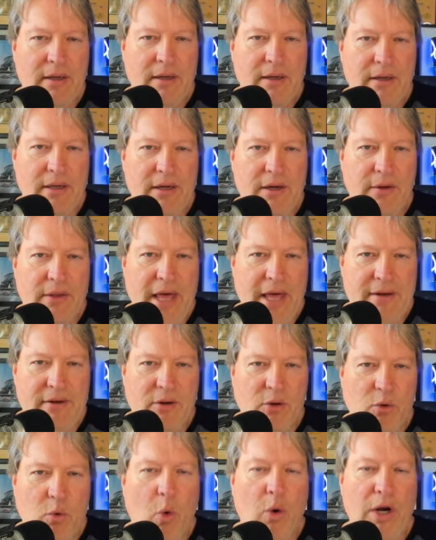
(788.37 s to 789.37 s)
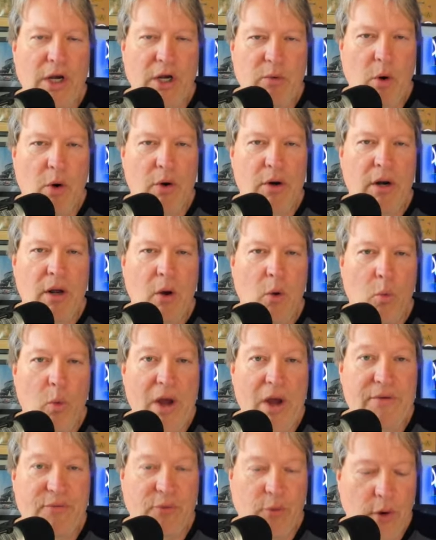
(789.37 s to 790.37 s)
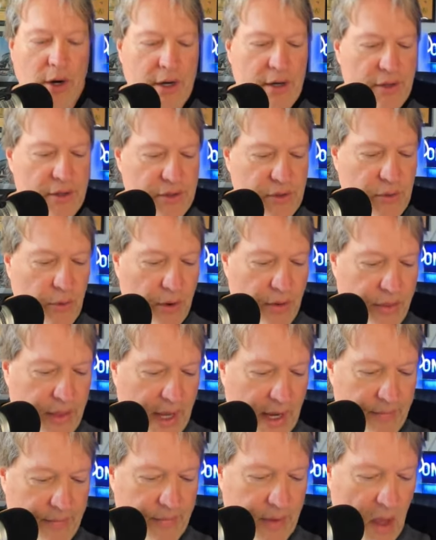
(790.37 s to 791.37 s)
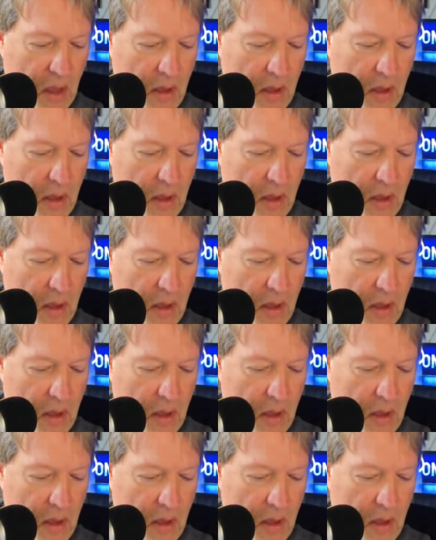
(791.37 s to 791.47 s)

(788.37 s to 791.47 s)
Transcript: you know, that quote-unquote went for it sort of thing.